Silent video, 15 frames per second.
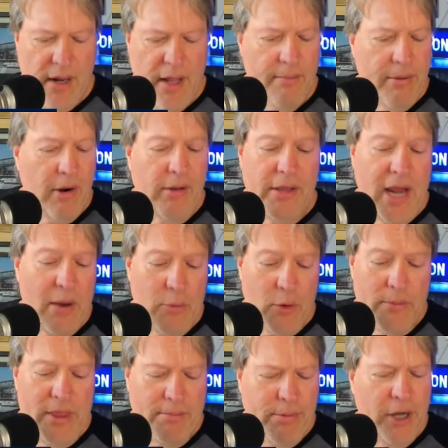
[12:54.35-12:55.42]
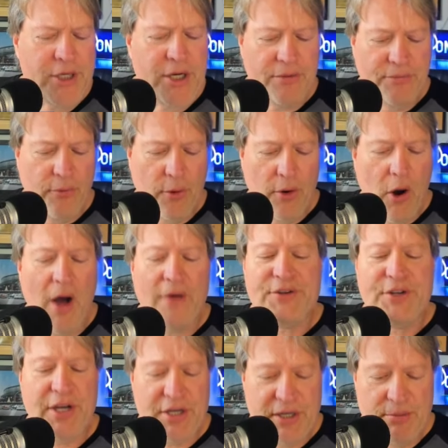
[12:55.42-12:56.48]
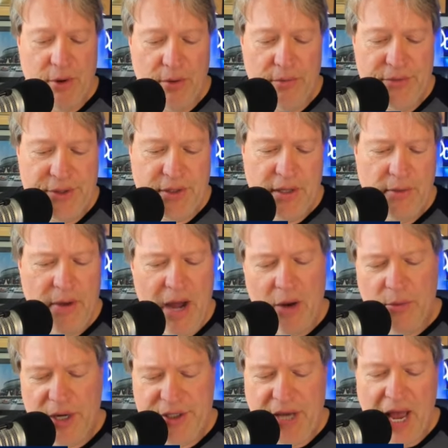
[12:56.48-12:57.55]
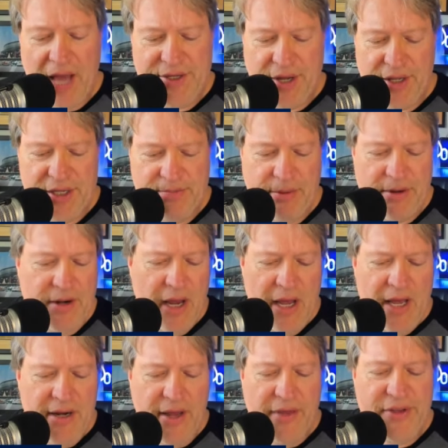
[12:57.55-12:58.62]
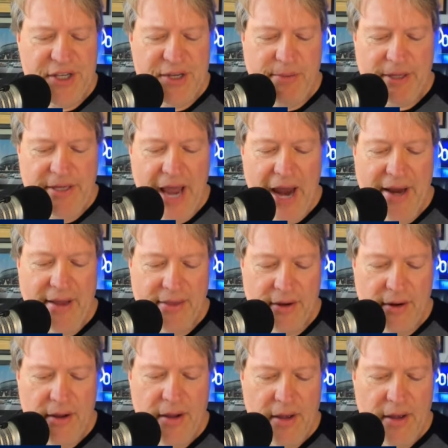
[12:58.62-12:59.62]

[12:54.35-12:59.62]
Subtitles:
Apparently not room in the budget for off-season moves. Well, Rhys Hoskins, but nothing spectacular.